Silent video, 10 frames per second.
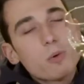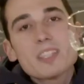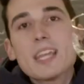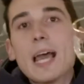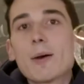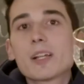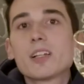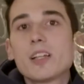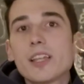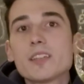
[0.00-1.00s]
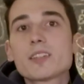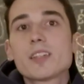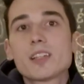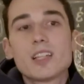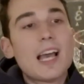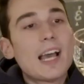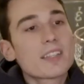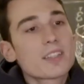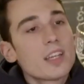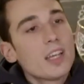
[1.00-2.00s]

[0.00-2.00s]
You want to see how it clings to the glass.